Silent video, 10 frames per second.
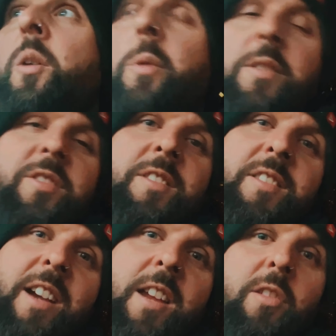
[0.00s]
Whereas
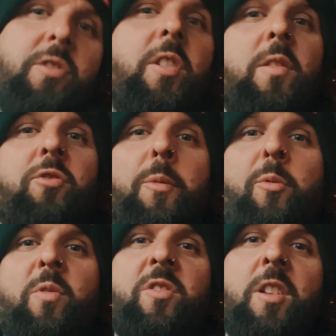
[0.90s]
today, the two jobs
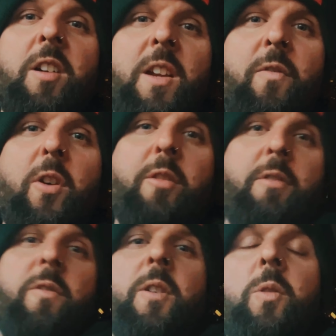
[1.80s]
were slightly further
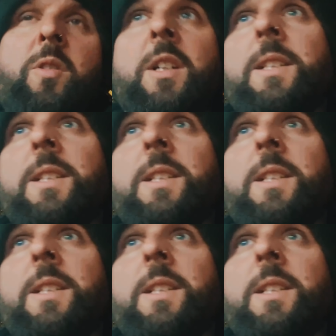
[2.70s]
afield.